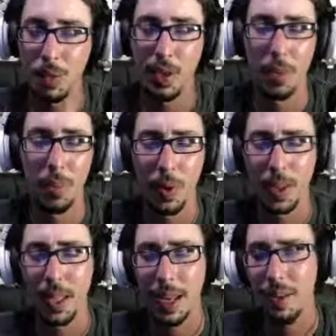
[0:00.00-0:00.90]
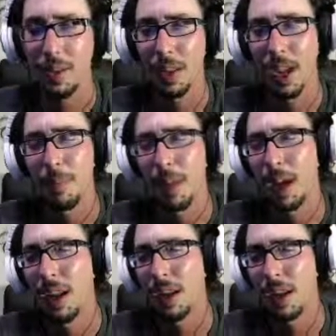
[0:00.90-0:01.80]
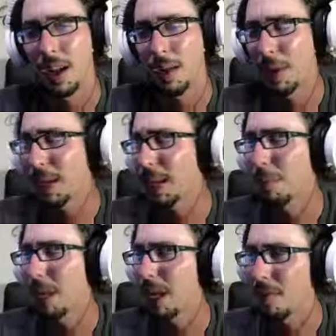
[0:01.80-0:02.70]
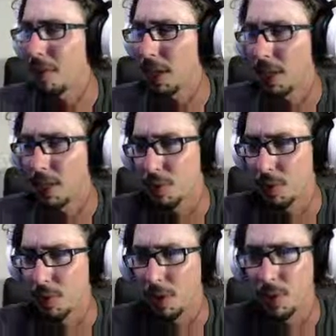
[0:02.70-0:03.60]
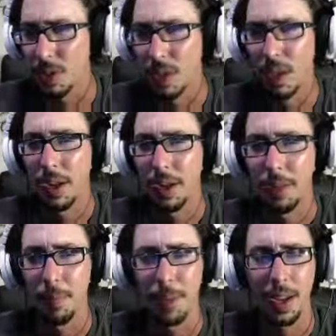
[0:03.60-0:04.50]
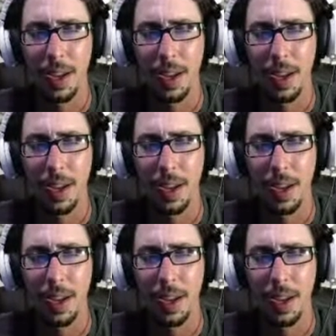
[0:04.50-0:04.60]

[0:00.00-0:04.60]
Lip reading: to point that out. Like, I'm not getting paid for any of these reviews. I